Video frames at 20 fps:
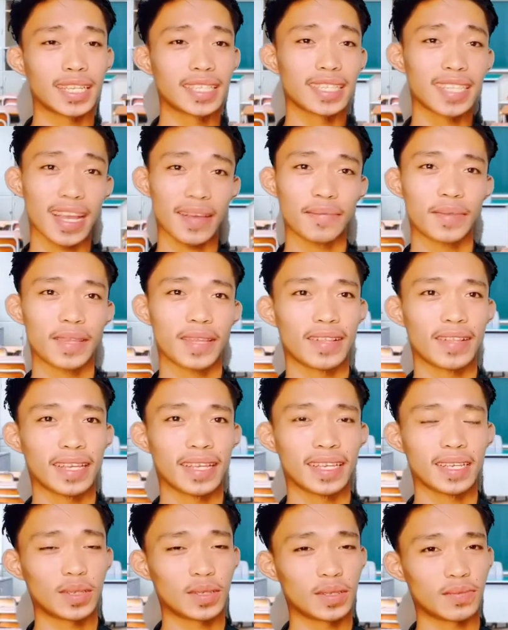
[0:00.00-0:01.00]

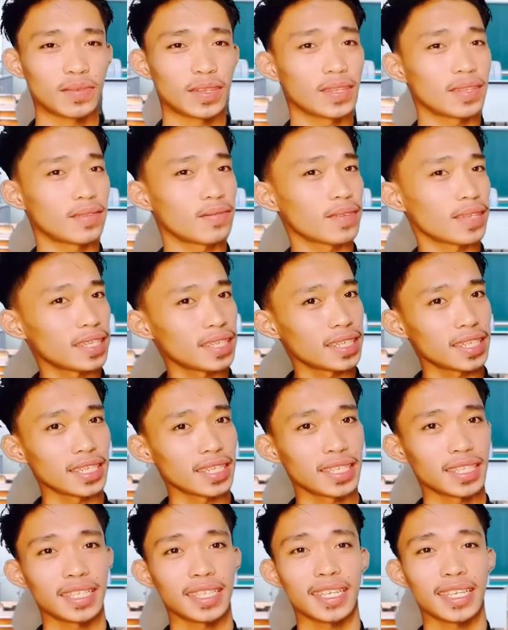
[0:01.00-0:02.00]
respectively used by the
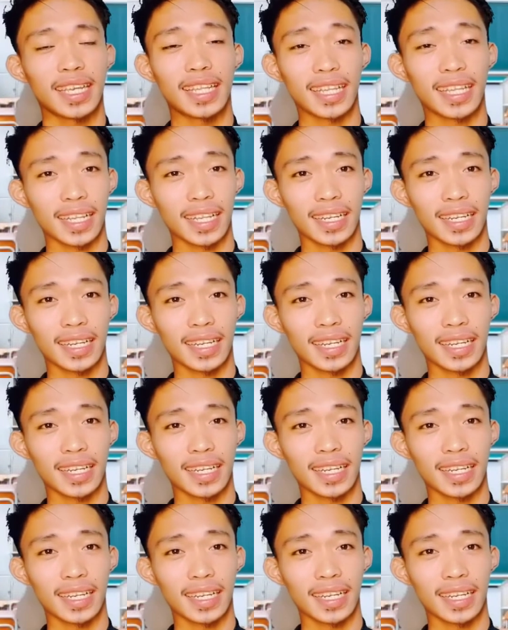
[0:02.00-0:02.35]
teachers and